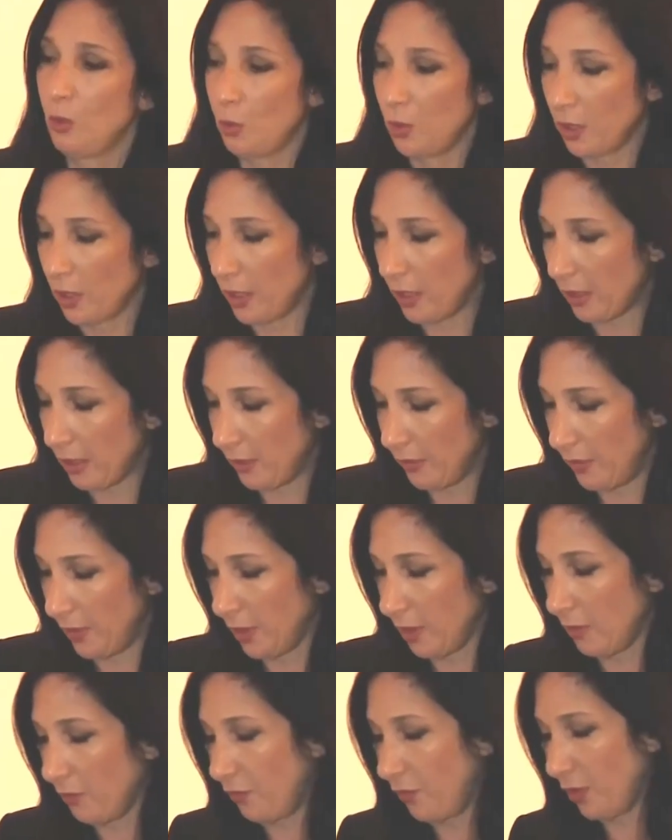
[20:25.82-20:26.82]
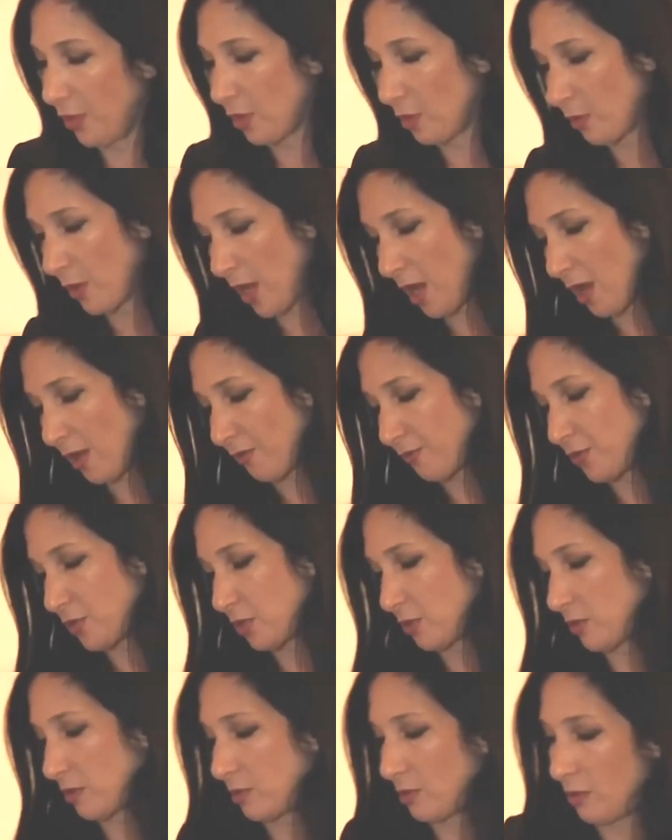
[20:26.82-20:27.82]
Well, I think if we go
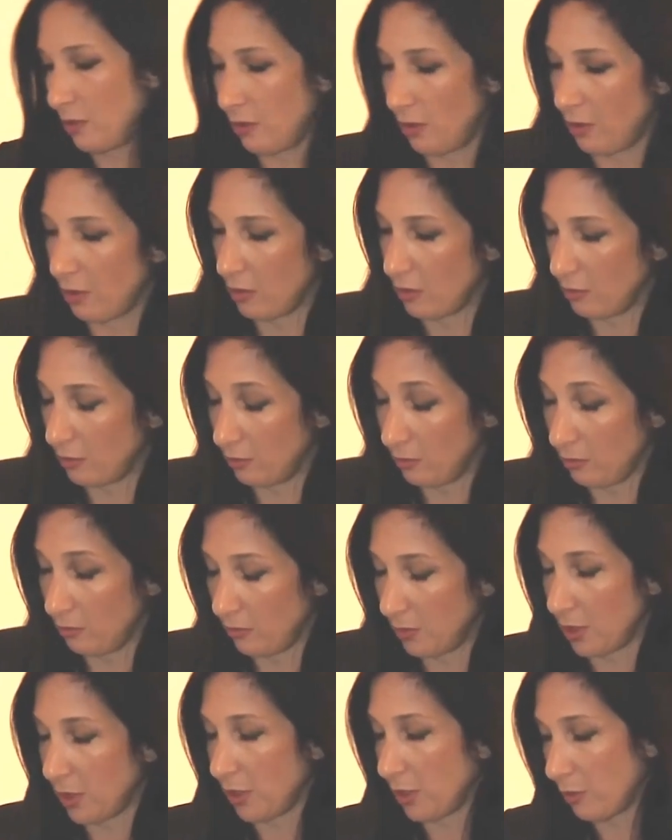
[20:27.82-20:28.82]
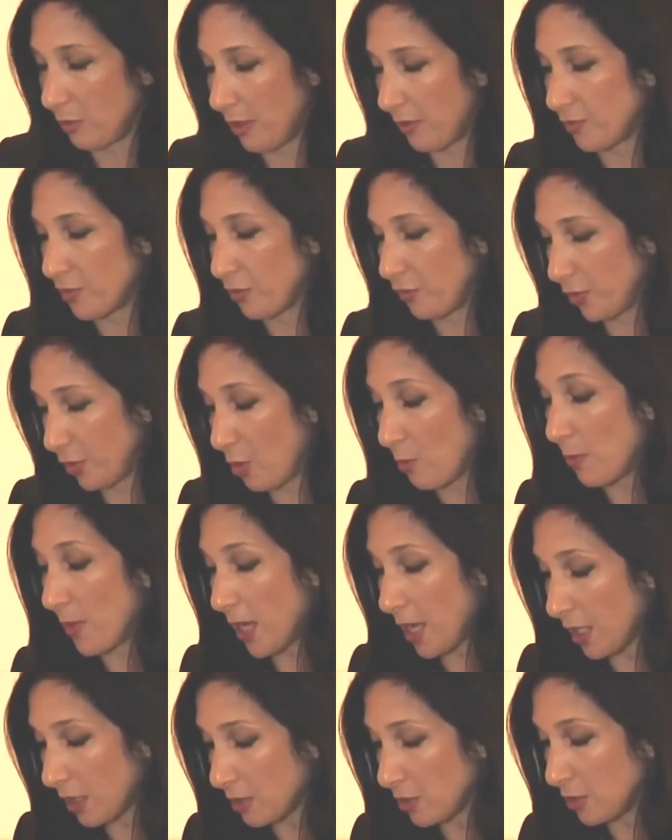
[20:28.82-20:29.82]
after, or not go after, if we go
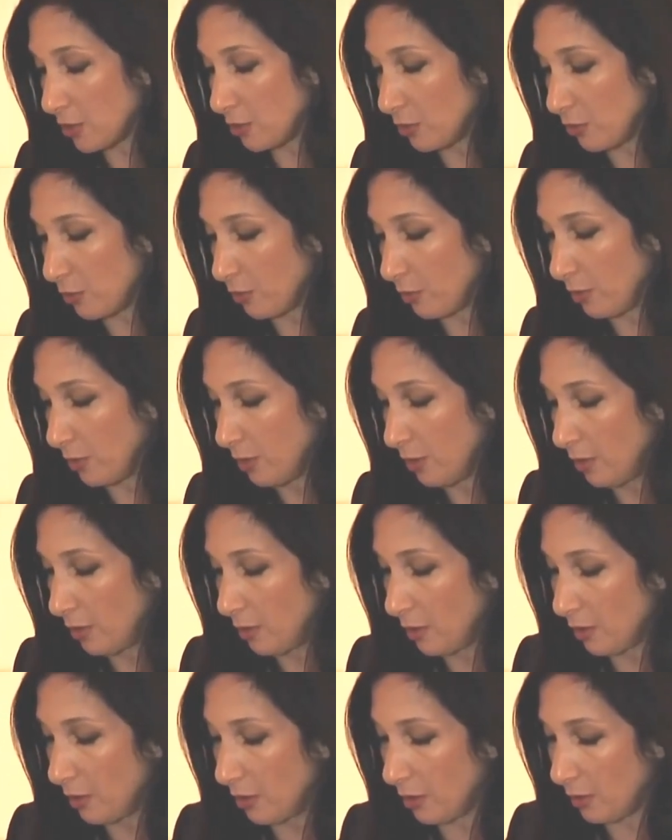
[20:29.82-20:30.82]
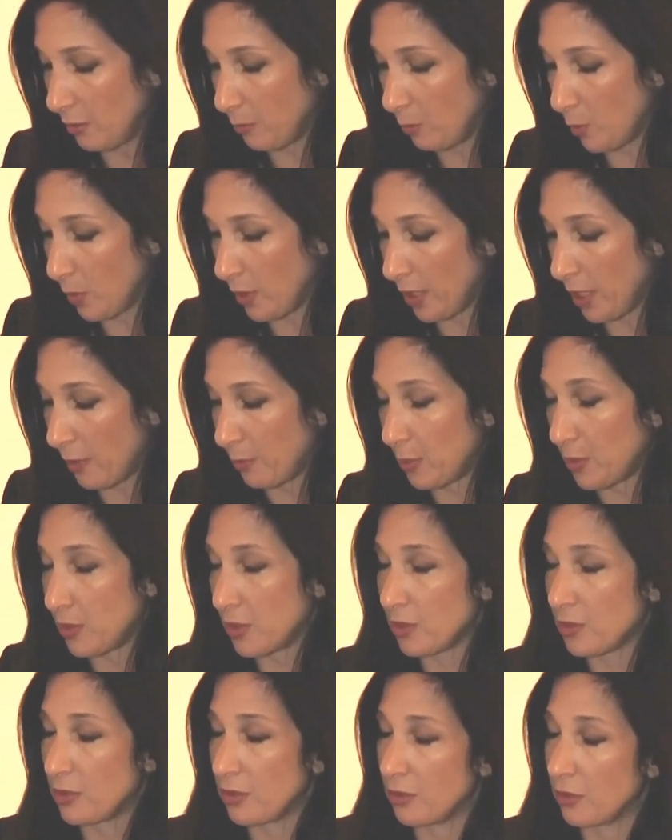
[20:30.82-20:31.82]
back to what happened
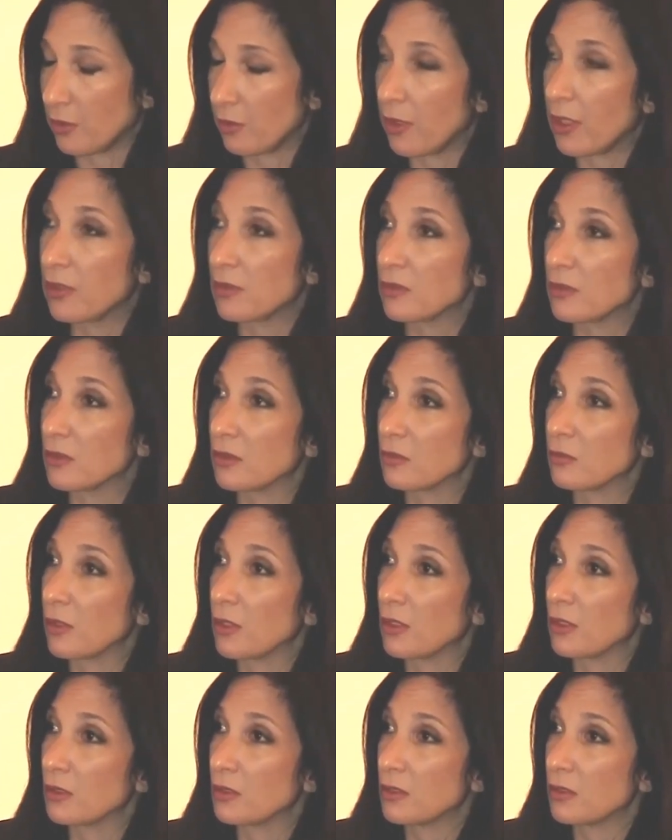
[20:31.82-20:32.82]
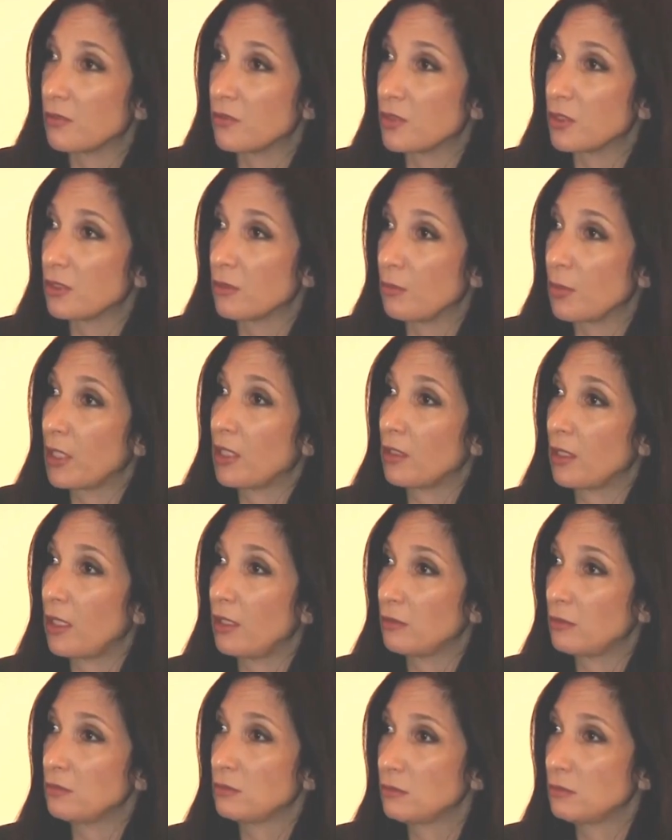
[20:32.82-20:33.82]
just in the crisis relative to the
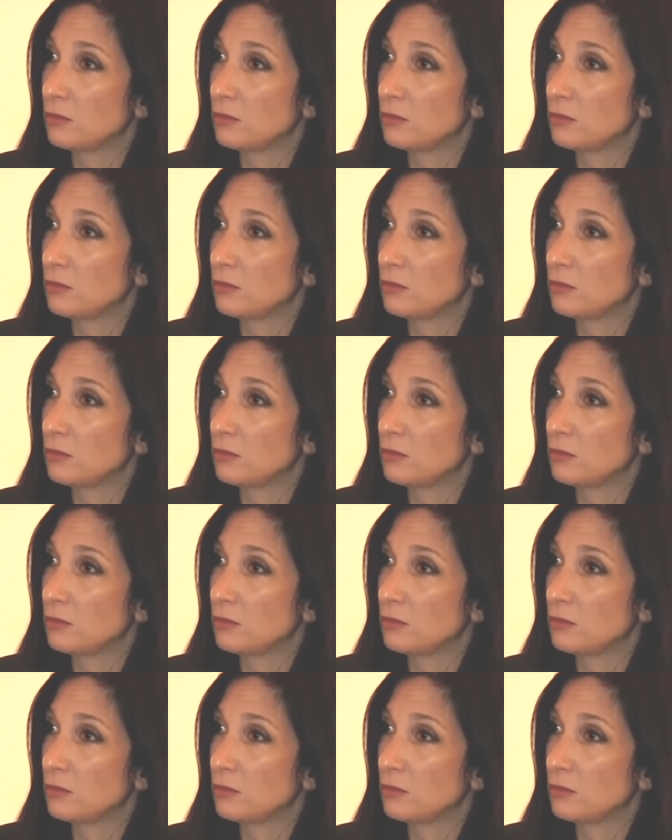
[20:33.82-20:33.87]
bailout